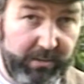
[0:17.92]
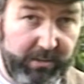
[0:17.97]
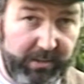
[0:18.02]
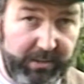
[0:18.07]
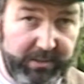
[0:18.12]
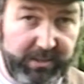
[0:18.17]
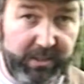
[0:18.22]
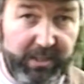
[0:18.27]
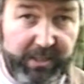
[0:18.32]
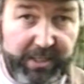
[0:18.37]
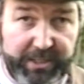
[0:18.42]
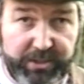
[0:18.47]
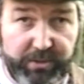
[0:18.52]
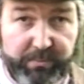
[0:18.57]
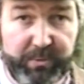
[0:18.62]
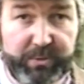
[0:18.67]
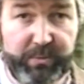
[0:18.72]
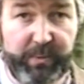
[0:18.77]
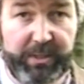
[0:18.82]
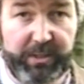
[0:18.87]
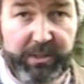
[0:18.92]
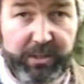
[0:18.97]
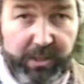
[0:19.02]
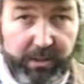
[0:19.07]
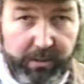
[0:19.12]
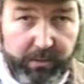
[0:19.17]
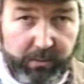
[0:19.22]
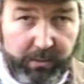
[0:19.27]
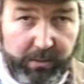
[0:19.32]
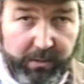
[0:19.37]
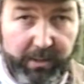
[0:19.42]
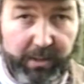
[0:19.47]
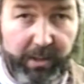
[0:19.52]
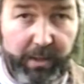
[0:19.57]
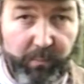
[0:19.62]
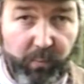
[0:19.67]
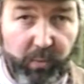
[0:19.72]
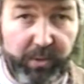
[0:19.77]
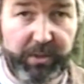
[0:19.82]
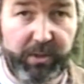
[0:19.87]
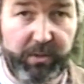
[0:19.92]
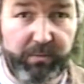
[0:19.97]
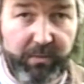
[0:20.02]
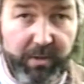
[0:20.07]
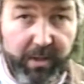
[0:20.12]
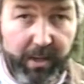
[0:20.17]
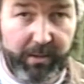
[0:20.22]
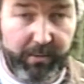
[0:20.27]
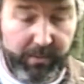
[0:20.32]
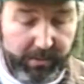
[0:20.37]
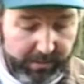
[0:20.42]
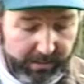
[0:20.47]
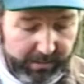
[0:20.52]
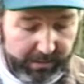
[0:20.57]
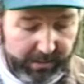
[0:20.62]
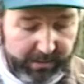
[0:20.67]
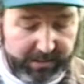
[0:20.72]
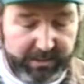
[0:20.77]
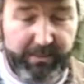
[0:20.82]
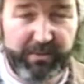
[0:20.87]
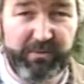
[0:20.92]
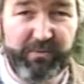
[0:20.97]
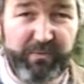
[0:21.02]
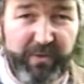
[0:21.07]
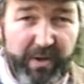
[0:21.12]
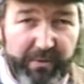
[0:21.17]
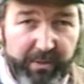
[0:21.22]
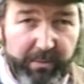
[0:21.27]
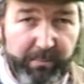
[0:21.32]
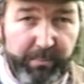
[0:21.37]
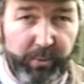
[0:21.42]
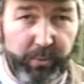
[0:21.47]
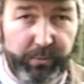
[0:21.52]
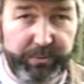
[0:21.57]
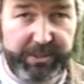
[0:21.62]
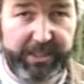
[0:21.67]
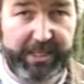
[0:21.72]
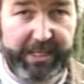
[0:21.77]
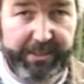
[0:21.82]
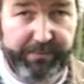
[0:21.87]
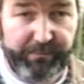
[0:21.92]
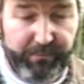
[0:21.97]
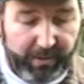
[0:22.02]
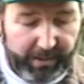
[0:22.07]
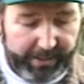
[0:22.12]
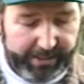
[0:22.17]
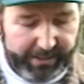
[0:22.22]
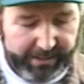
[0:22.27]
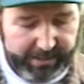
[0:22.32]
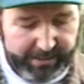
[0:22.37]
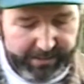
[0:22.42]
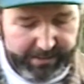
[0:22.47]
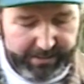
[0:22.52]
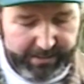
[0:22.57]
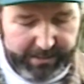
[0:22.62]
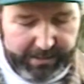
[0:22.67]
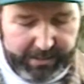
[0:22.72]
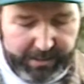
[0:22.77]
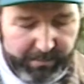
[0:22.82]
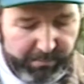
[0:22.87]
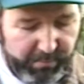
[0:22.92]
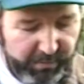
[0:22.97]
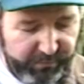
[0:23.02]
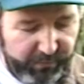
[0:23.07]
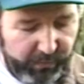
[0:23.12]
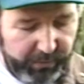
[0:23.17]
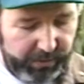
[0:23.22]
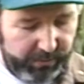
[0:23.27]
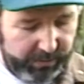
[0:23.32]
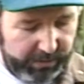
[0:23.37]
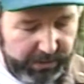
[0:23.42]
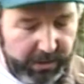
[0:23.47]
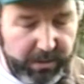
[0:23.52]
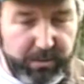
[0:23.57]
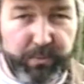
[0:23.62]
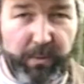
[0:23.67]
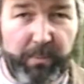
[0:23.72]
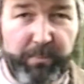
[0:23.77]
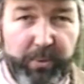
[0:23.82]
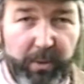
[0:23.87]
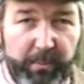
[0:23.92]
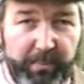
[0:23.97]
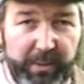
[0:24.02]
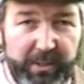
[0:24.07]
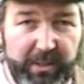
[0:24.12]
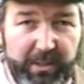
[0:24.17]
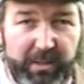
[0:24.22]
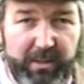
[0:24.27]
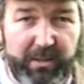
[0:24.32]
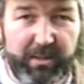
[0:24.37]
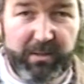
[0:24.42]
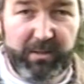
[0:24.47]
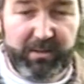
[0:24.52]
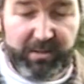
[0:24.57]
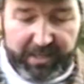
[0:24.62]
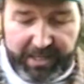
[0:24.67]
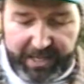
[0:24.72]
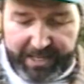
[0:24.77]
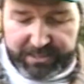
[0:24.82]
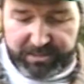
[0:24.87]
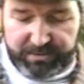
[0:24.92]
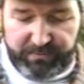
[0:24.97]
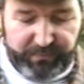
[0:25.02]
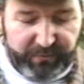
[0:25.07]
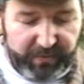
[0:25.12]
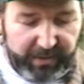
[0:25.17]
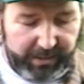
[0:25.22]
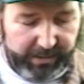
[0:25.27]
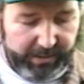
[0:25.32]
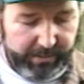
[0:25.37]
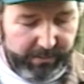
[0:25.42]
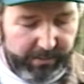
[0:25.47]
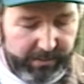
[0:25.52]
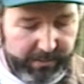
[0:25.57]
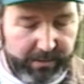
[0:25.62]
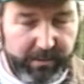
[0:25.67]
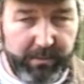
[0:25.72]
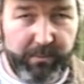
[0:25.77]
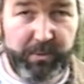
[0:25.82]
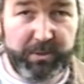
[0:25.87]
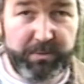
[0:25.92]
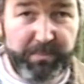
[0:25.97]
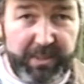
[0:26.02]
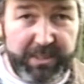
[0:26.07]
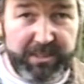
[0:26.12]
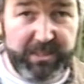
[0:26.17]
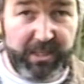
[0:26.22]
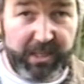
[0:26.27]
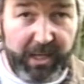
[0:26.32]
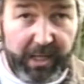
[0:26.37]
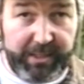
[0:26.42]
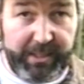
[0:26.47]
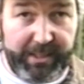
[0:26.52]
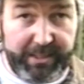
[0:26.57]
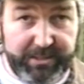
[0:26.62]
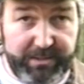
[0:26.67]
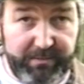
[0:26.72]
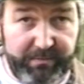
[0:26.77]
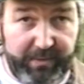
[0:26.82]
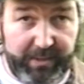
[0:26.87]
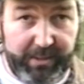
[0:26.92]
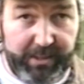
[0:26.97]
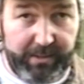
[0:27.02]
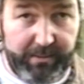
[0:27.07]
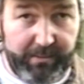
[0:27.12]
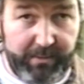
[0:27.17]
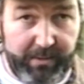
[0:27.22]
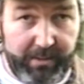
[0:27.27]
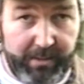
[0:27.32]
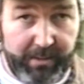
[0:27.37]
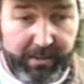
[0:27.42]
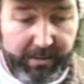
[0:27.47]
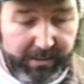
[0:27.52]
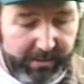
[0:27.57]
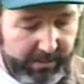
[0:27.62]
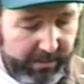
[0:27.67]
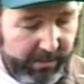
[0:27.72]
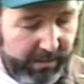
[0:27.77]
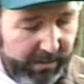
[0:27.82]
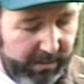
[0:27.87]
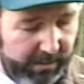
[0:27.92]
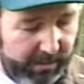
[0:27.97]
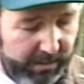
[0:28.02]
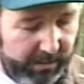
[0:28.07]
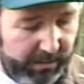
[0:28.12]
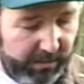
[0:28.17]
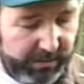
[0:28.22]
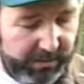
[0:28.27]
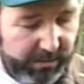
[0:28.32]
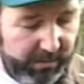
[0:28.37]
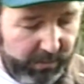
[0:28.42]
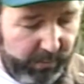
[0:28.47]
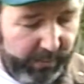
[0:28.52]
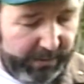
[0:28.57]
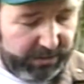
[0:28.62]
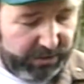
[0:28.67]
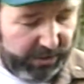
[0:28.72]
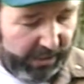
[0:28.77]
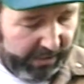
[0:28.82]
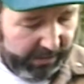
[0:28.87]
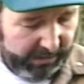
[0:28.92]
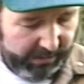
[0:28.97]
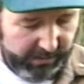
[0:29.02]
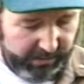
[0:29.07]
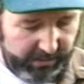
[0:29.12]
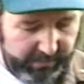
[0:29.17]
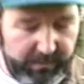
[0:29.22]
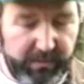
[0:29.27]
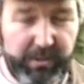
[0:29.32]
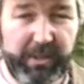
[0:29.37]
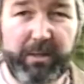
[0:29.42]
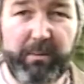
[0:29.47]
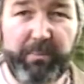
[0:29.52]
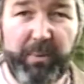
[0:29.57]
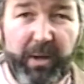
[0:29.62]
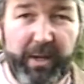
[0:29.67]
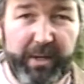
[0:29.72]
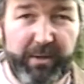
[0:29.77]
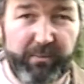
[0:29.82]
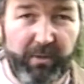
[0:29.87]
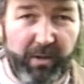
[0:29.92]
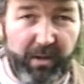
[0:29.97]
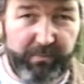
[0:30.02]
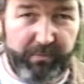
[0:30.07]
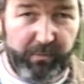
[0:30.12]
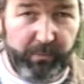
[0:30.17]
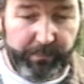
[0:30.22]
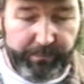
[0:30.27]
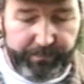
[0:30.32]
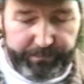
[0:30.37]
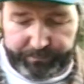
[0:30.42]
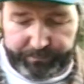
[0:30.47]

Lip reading: It's a connection between you and what you know, so it's very important to get it right. Before you can use one properly, the thing has to fit you, which means the gun has to fit you. You can do a quick check, if you're thinking of buying a rifle,